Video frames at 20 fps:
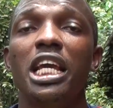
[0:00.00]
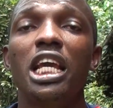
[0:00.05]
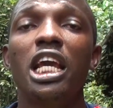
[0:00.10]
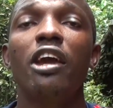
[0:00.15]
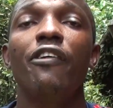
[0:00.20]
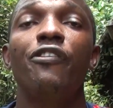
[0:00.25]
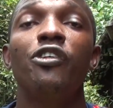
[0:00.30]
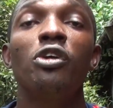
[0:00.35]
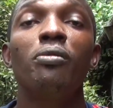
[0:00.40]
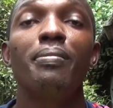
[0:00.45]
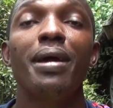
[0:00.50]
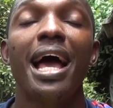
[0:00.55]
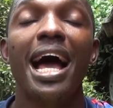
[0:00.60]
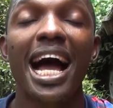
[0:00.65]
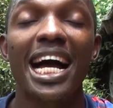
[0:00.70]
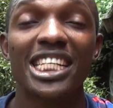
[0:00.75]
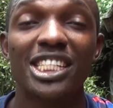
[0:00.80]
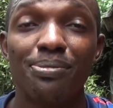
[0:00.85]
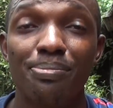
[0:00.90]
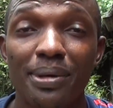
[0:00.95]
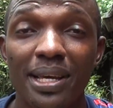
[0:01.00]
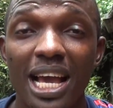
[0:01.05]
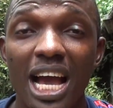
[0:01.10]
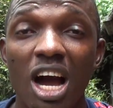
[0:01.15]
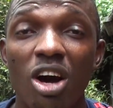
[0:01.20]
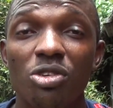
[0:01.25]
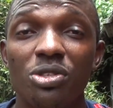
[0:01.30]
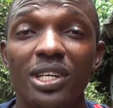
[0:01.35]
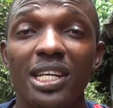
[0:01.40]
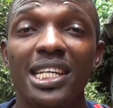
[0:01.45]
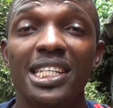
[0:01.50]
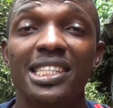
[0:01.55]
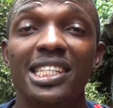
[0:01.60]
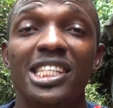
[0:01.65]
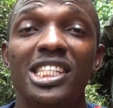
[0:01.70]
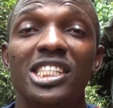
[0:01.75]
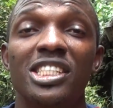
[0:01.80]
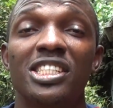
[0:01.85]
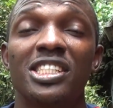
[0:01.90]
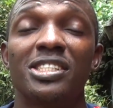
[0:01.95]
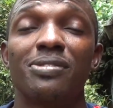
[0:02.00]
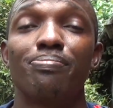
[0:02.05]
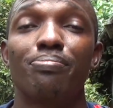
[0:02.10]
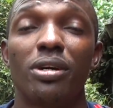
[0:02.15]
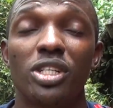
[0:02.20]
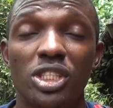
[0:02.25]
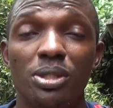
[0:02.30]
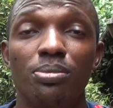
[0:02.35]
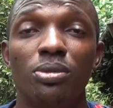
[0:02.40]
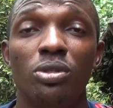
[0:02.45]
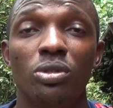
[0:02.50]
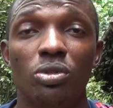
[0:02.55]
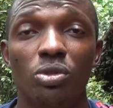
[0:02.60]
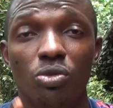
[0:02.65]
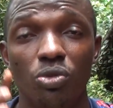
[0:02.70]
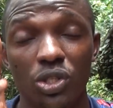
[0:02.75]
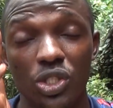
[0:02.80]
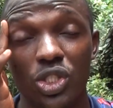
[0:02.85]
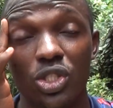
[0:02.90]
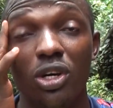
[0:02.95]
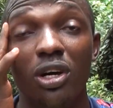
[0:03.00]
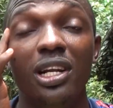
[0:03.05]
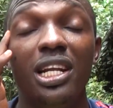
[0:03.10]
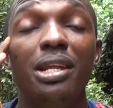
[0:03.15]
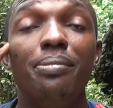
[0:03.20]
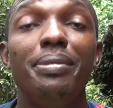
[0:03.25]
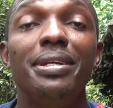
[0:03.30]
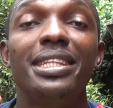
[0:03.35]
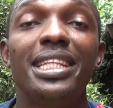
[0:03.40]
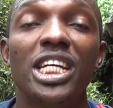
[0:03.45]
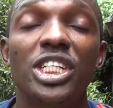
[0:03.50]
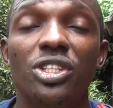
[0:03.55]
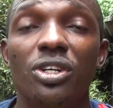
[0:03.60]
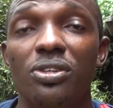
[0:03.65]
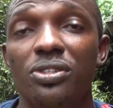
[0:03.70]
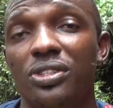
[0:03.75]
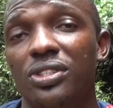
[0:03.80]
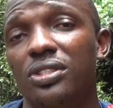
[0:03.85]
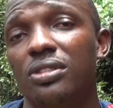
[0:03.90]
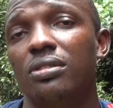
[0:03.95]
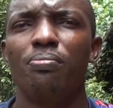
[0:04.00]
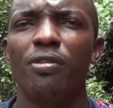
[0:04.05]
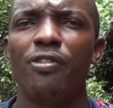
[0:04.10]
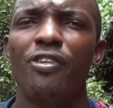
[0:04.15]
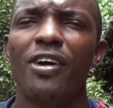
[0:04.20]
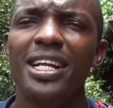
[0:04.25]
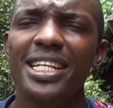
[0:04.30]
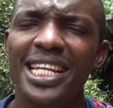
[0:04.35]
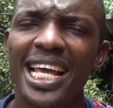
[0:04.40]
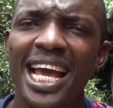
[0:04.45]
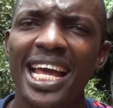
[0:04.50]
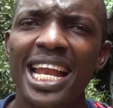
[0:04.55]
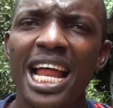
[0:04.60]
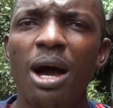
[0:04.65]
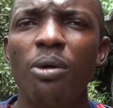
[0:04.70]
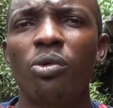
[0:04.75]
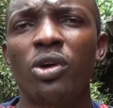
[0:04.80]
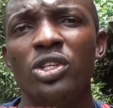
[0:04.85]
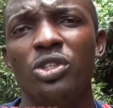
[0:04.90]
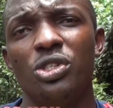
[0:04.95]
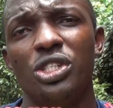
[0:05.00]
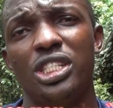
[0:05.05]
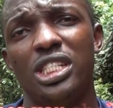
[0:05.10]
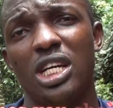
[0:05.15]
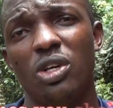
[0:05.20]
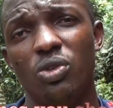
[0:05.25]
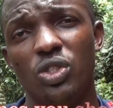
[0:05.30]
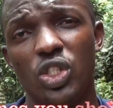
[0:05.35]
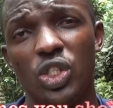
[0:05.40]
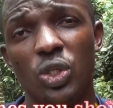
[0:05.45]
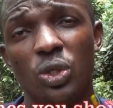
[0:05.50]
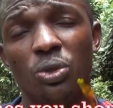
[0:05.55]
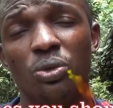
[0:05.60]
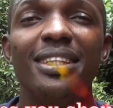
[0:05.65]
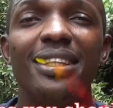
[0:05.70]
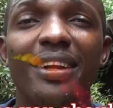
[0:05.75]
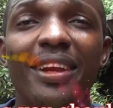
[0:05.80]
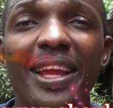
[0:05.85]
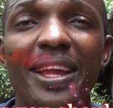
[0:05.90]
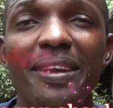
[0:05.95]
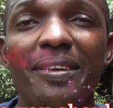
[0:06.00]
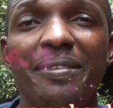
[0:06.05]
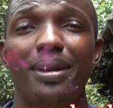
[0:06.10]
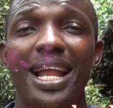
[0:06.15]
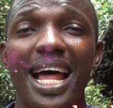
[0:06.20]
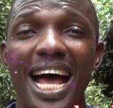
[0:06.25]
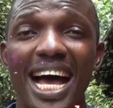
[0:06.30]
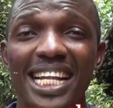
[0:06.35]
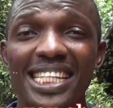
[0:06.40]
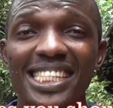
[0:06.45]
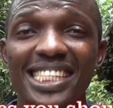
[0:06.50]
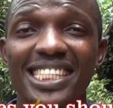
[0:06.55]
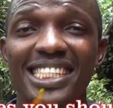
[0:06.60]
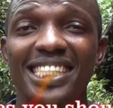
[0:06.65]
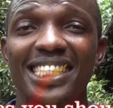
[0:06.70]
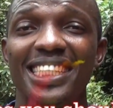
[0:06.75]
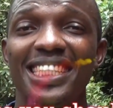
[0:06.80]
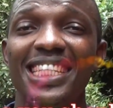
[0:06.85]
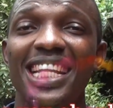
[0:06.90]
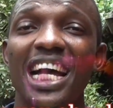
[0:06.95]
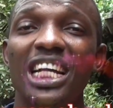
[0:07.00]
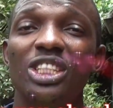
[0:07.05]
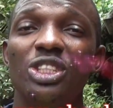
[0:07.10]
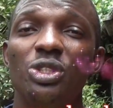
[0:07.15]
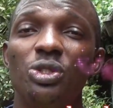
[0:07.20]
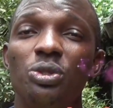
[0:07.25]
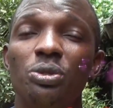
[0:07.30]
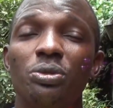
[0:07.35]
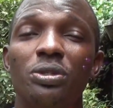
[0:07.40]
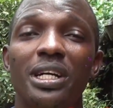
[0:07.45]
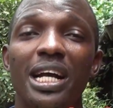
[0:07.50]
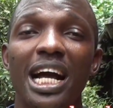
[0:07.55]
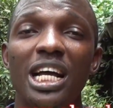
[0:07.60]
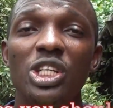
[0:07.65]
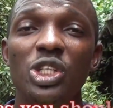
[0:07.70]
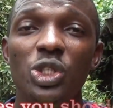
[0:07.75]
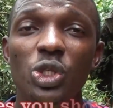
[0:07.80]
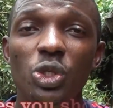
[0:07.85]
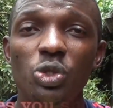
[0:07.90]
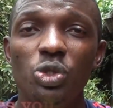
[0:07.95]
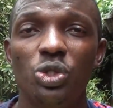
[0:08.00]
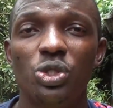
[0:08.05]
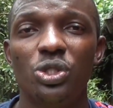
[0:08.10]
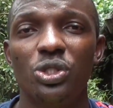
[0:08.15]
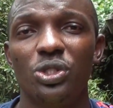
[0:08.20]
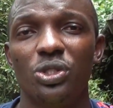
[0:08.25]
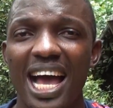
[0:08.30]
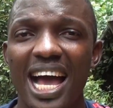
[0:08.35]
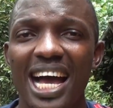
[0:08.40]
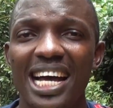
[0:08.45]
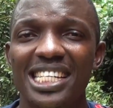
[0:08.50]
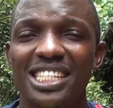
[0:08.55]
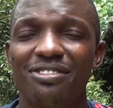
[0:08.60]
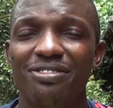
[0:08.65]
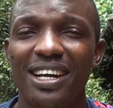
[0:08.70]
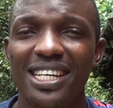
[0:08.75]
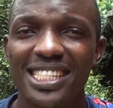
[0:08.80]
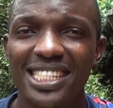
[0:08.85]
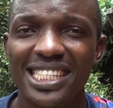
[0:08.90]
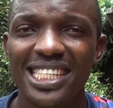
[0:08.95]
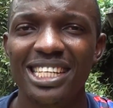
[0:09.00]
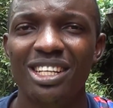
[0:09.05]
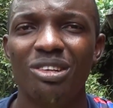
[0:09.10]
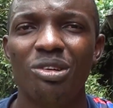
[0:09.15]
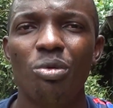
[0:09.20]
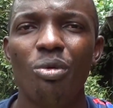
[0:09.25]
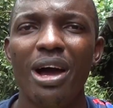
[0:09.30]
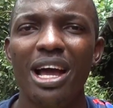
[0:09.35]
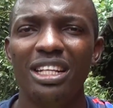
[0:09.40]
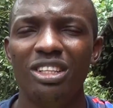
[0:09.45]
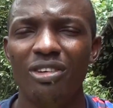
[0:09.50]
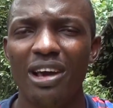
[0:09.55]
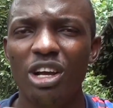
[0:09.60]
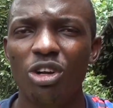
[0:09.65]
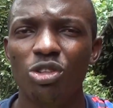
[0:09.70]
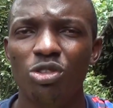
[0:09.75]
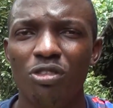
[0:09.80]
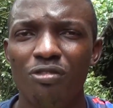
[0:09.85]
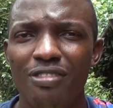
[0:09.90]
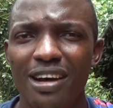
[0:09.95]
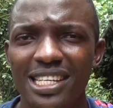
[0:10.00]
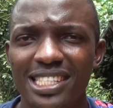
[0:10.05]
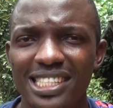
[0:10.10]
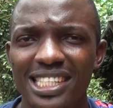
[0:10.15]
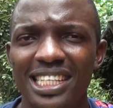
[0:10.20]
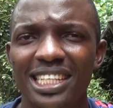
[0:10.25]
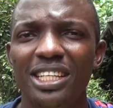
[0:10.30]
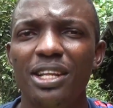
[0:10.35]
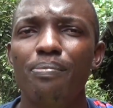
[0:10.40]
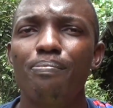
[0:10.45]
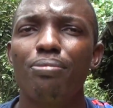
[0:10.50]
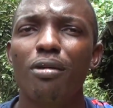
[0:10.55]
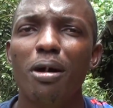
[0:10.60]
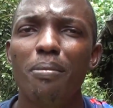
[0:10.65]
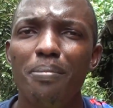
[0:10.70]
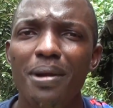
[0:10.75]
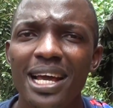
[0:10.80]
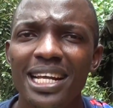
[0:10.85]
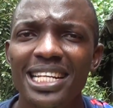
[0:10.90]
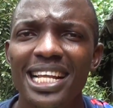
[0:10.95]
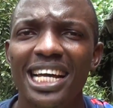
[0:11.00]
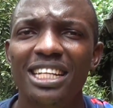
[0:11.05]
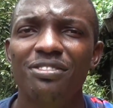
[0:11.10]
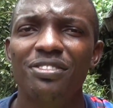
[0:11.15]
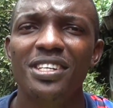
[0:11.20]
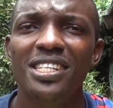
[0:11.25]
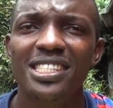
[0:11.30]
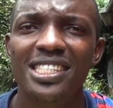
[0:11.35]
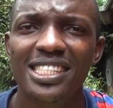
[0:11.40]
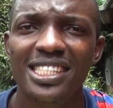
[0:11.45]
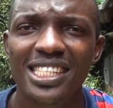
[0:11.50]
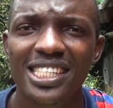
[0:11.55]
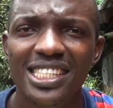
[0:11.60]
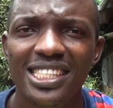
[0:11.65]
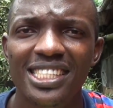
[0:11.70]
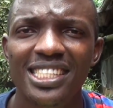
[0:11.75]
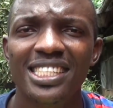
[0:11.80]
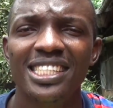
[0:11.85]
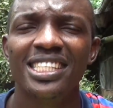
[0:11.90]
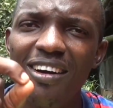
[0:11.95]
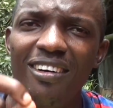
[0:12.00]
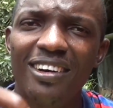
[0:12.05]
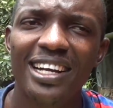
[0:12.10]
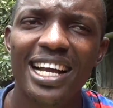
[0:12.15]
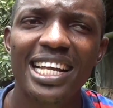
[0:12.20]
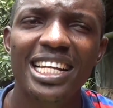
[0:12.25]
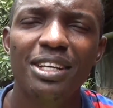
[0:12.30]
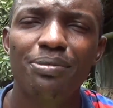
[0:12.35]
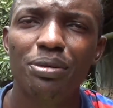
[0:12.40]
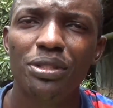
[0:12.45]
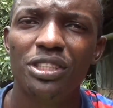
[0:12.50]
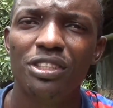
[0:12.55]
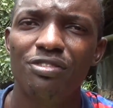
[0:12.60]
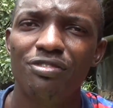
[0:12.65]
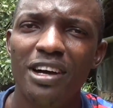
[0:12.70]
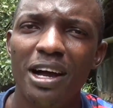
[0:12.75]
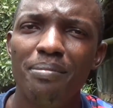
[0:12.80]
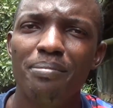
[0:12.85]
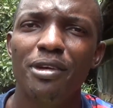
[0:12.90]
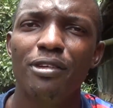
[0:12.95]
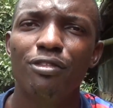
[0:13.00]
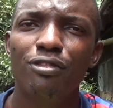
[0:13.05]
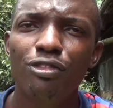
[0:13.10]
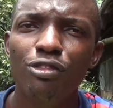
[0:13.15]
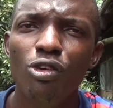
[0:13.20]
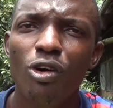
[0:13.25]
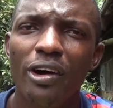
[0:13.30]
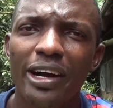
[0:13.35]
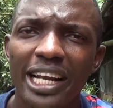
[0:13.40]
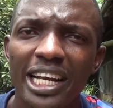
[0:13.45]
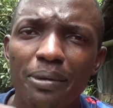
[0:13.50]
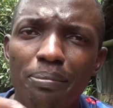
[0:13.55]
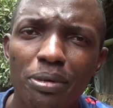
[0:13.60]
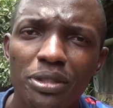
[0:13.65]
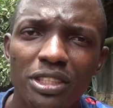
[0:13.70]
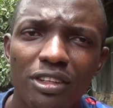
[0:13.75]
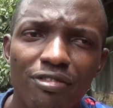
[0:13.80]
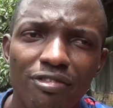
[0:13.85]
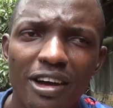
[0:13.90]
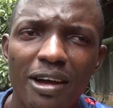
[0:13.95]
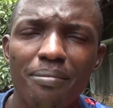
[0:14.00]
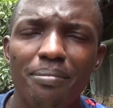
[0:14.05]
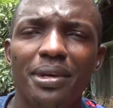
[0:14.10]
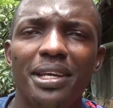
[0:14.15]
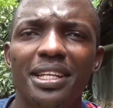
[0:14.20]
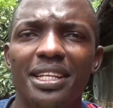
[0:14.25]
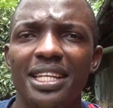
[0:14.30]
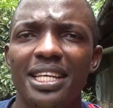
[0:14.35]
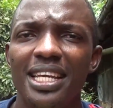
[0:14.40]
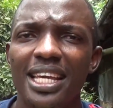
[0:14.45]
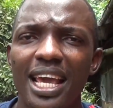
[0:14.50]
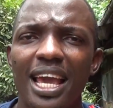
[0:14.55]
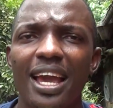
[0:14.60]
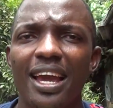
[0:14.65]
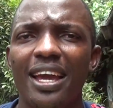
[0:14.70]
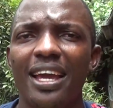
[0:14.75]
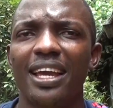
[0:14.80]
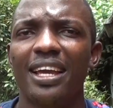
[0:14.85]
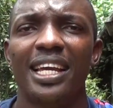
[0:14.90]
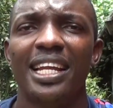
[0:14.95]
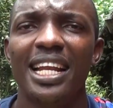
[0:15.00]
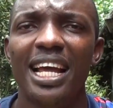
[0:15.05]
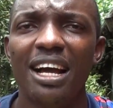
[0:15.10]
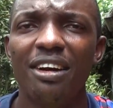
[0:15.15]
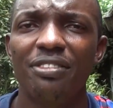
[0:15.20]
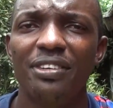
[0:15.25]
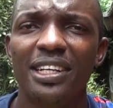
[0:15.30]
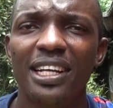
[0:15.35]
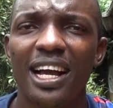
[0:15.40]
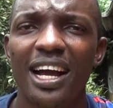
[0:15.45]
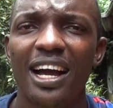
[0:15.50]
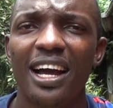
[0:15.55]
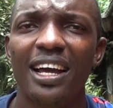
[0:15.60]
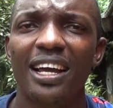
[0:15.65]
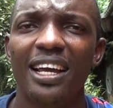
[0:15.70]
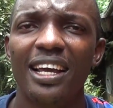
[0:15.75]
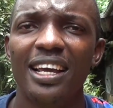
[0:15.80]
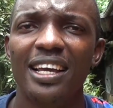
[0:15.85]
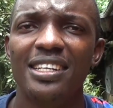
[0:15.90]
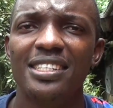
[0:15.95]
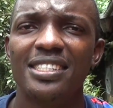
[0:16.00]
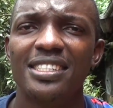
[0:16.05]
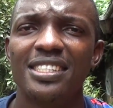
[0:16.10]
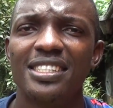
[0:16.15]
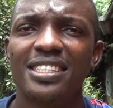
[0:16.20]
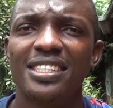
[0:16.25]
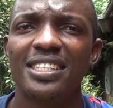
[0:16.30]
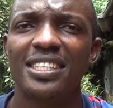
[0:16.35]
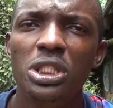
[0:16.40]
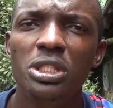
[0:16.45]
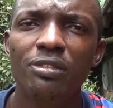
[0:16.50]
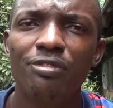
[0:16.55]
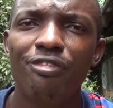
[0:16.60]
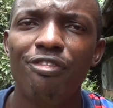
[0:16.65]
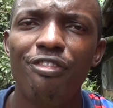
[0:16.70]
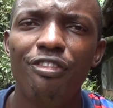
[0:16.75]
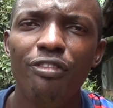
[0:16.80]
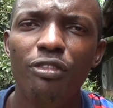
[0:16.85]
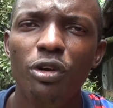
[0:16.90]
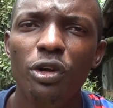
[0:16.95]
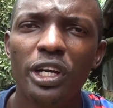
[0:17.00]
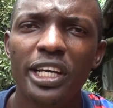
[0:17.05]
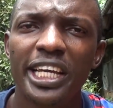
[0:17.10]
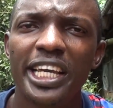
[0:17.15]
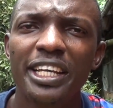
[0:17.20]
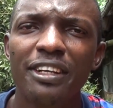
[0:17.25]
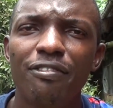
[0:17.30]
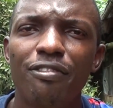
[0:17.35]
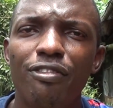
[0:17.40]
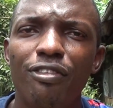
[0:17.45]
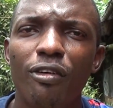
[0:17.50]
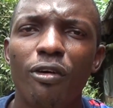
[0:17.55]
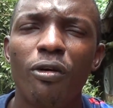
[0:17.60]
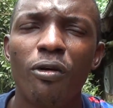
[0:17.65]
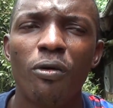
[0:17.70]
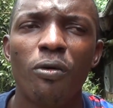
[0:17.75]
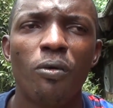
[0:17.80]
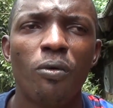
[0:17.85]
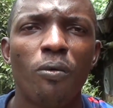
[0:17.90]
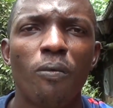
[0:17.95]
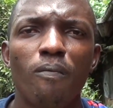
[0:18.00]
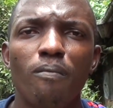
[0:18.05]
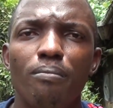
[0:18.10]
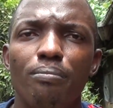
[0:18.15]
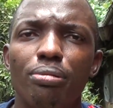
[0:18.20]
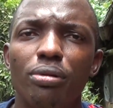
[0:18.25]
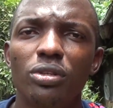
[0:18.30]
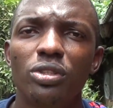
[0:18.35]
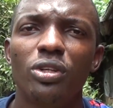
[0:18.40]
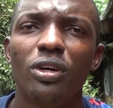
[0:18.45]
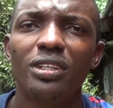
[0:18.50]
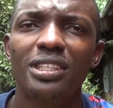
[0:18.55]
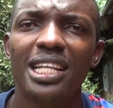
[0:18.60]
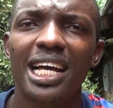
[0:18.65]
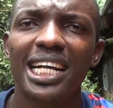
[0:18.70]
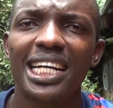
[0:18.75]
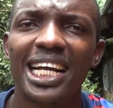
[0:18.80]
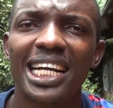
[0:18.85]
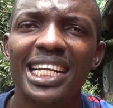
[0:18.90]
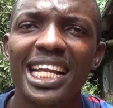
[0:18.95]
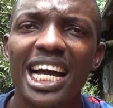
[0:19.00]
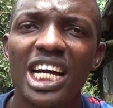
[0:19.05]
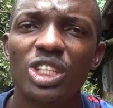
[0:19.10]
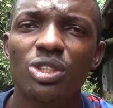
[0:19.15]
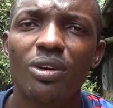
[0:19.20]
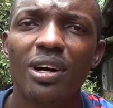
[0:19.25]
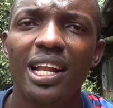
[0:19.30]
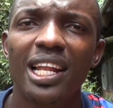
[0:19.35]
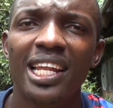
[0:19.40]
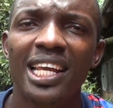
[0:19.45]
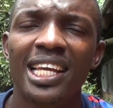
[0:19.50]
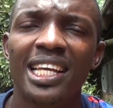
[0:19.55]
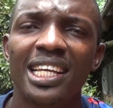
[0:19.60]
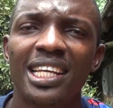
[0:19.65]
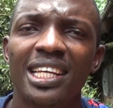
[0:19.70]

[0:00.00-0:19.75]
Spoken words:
If you may ask me, I'll say it is possible with some limitations. Before then, I'm going to share with you 3 plants that you can use as vaccine. Why do I go to vaccine? The problem that faces organic poultry farming, full organic poultry farming here in Africa is looking for products that can actually